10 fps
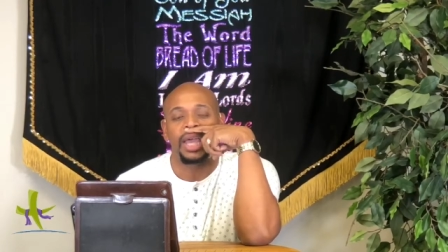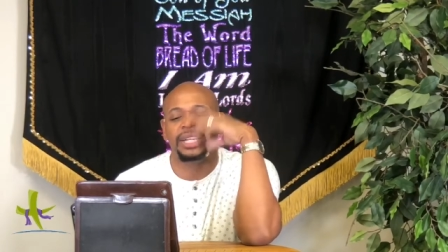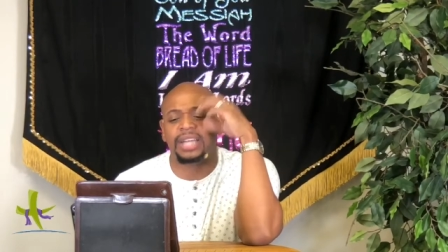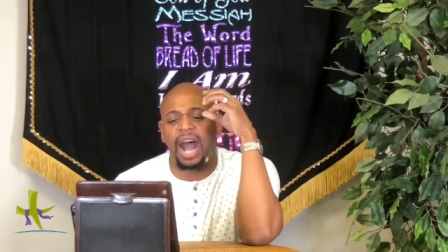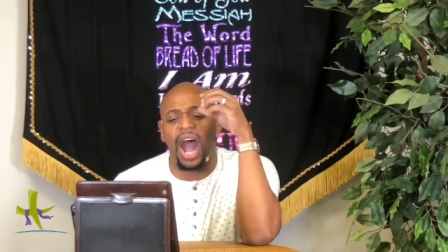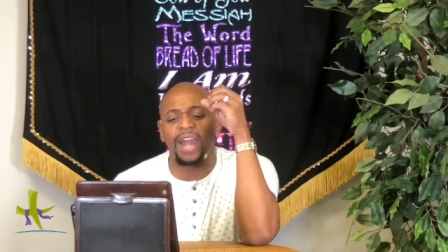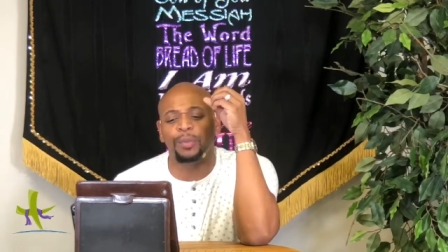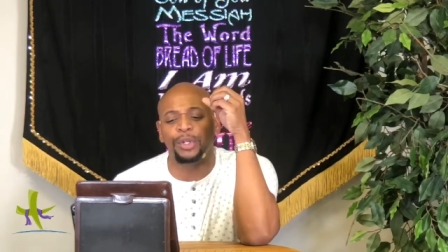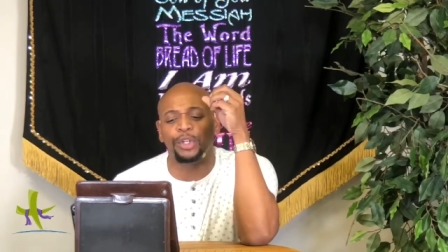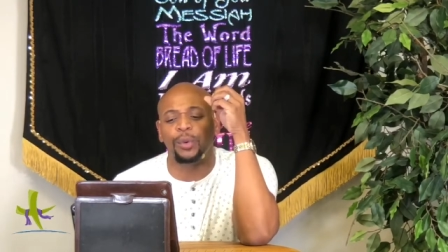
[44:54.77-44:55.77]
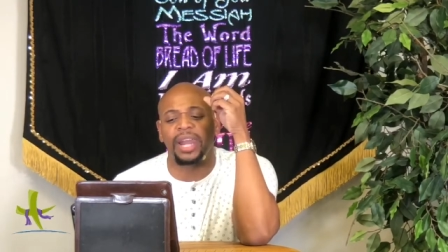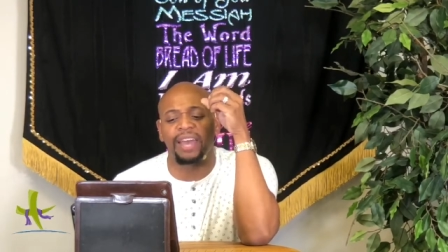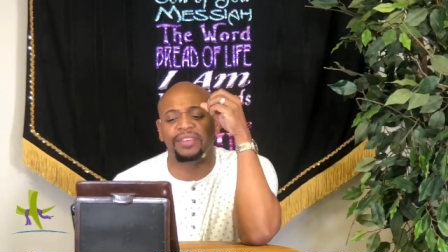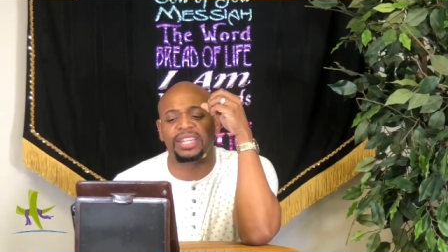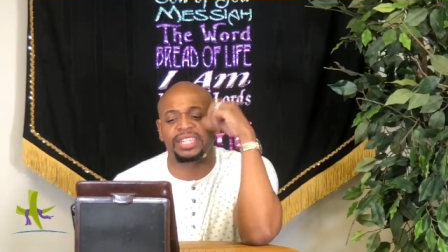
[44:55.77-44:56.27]
God will do
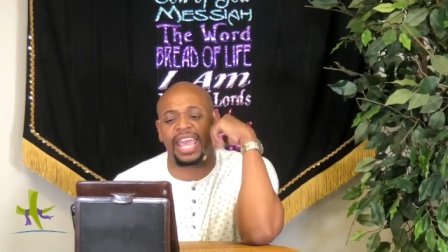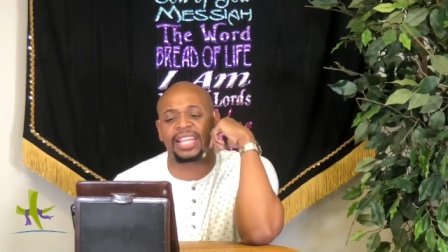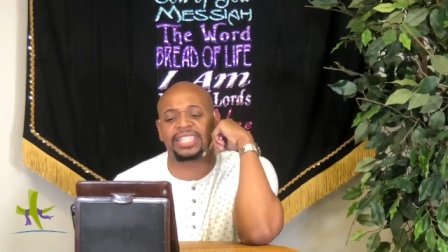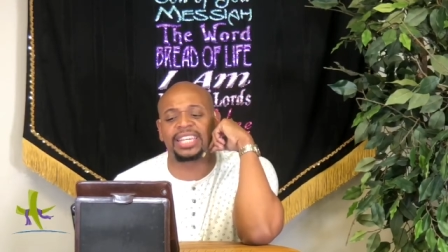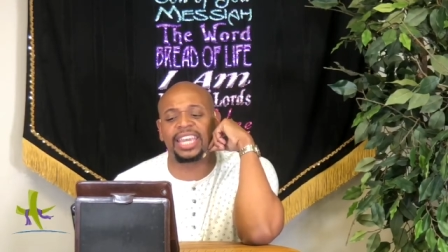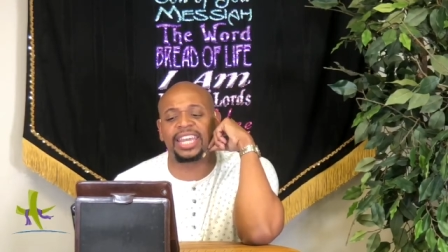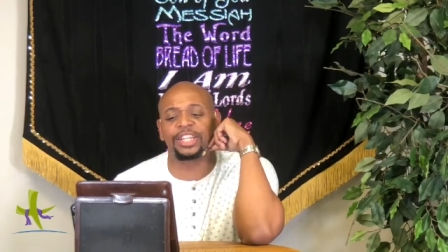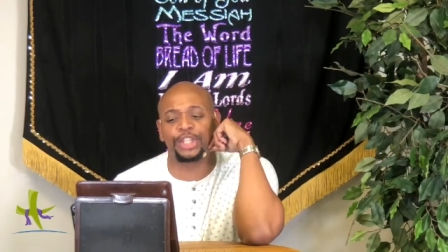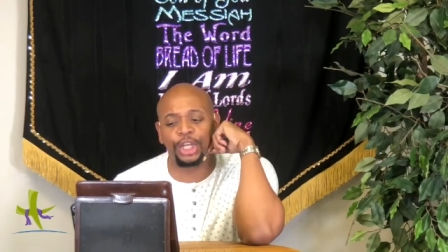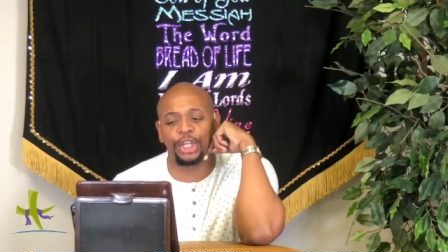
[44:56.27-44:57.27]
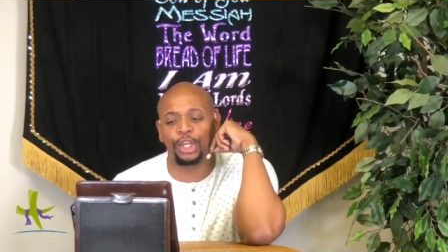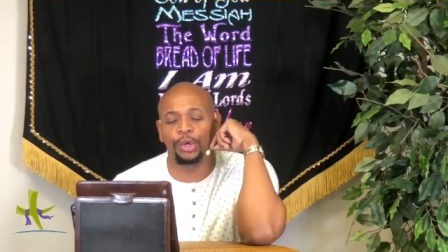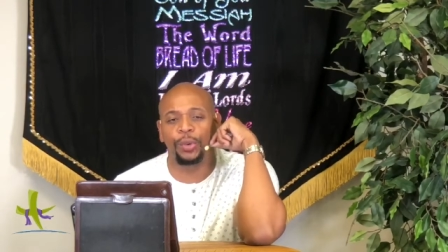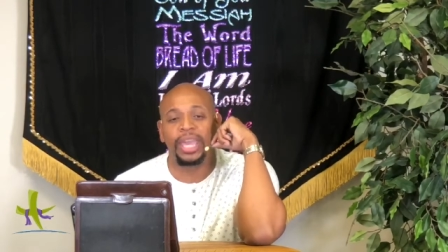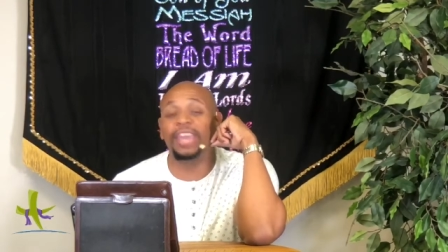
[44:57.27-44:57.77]
whatever it takes to get it to
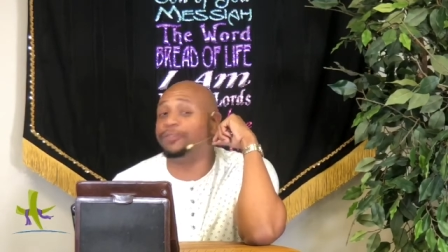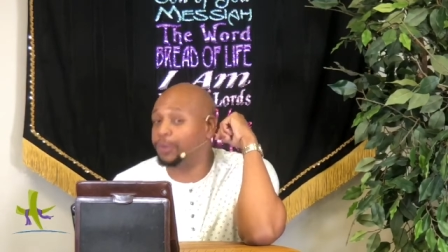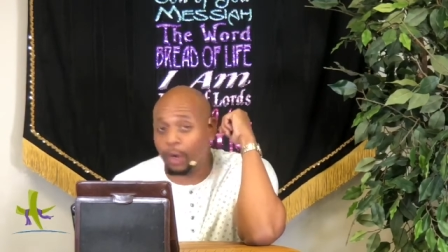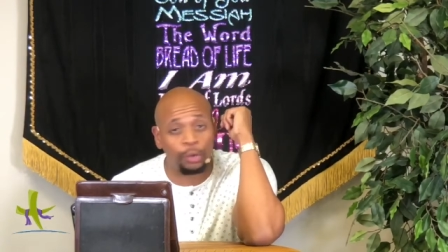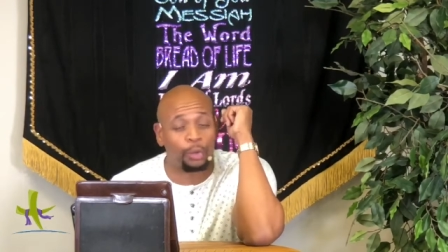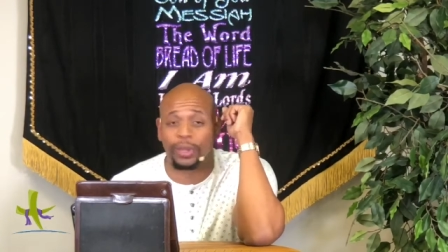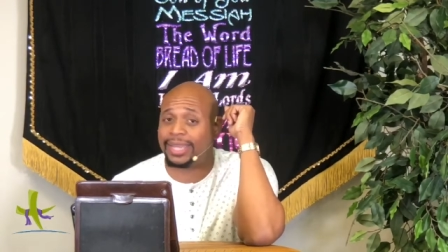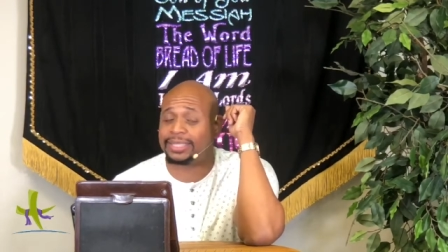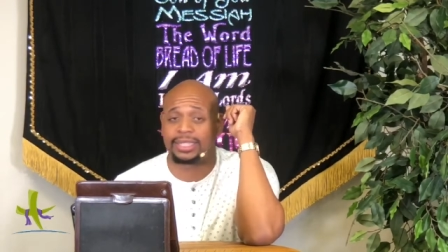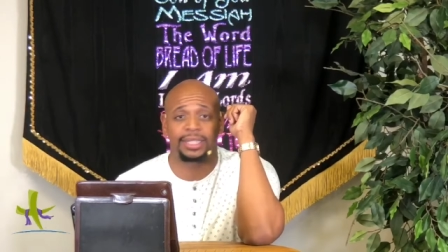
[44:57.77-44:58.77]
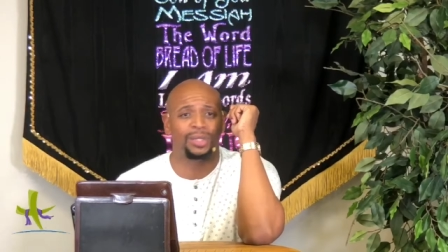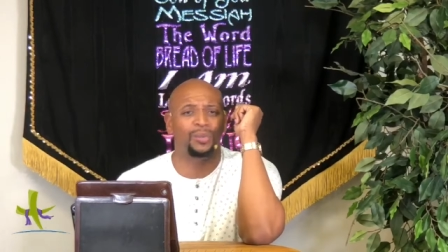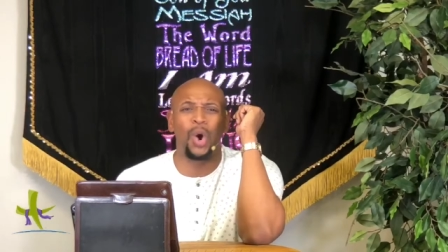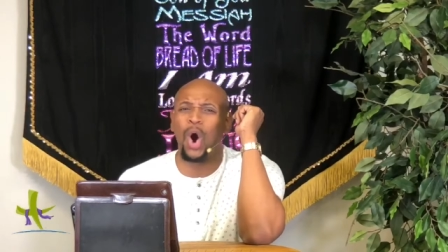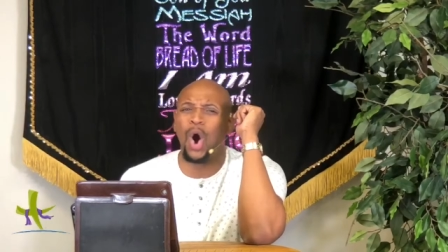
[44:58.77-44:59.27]
you if you don't quit. Woo!
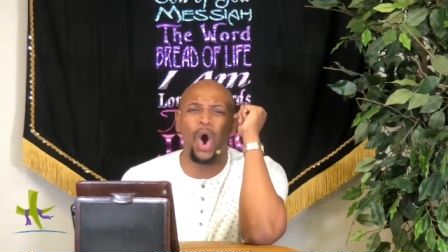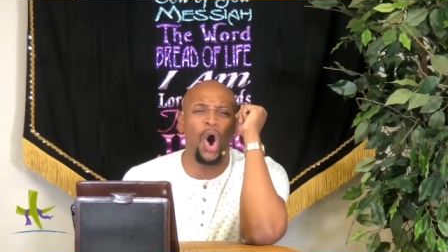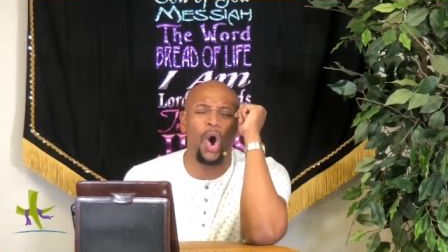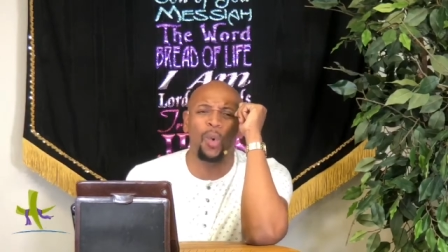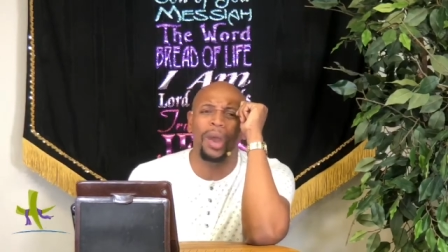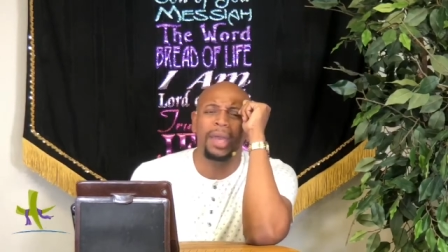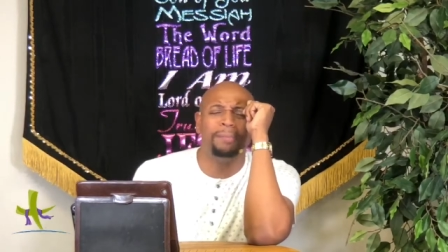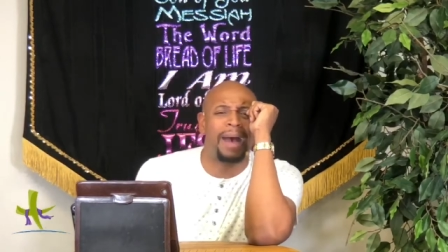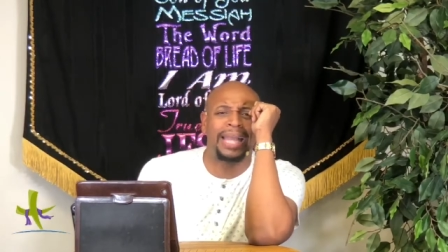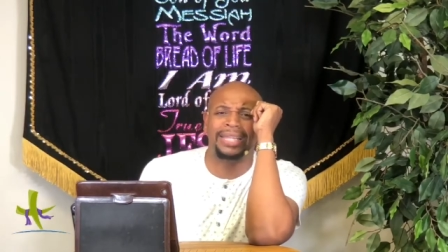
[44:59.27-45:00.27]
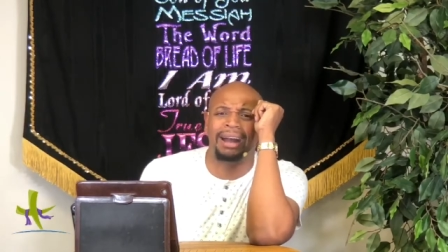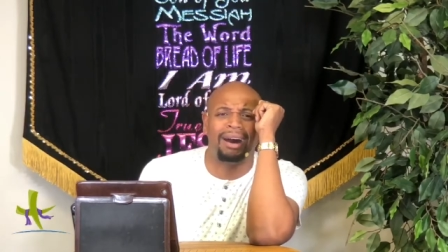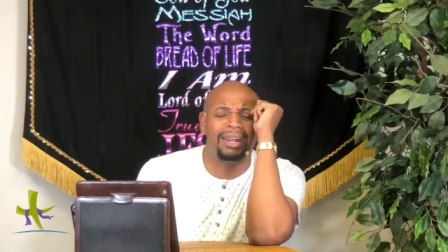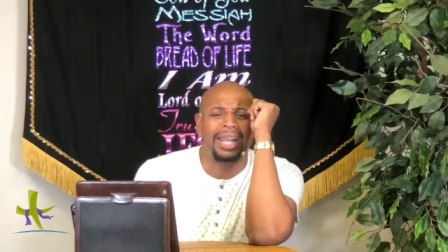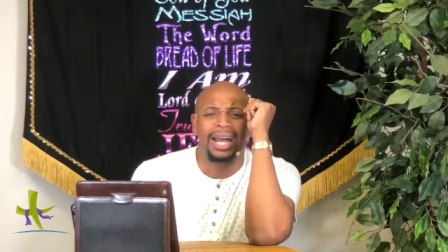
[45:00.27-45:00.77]
Woo! My
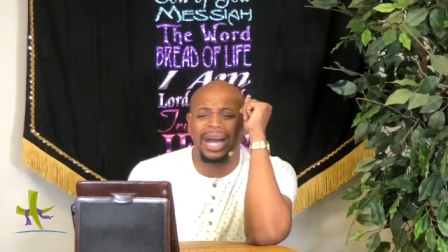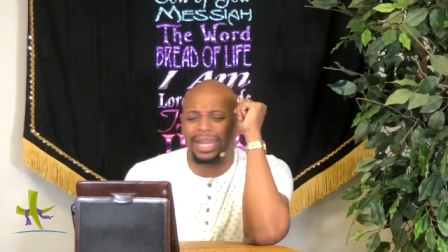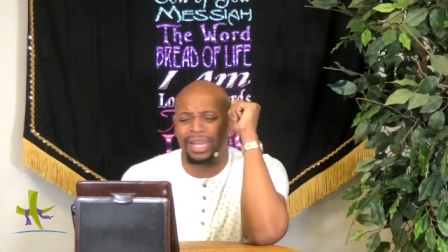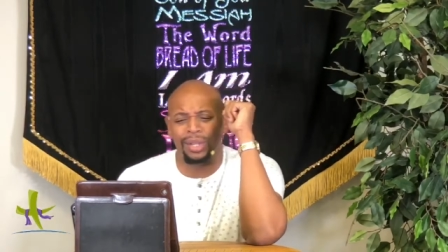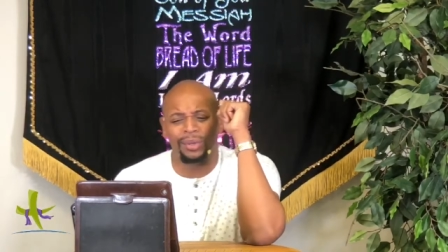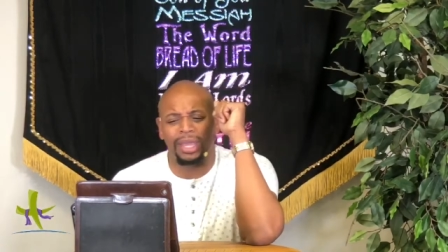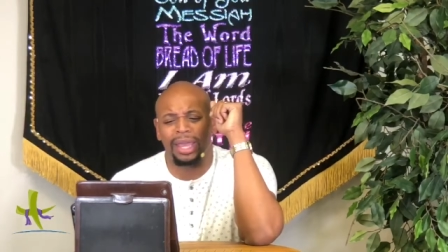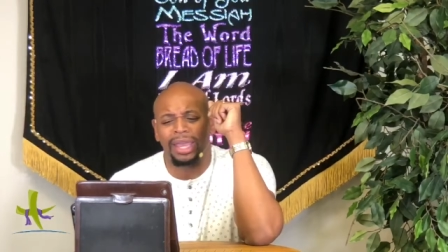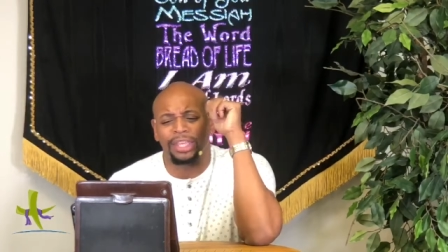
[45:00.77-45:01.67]
God. Hallelujah.